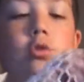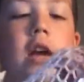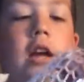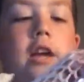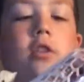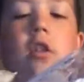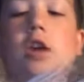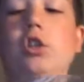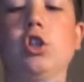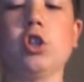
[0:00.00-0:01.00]
do that.
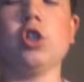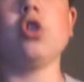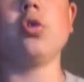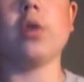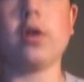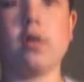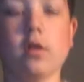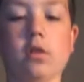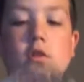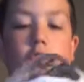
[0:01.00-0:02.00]
Interlocks just do it
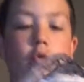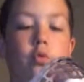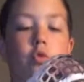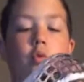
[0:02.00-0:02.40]
due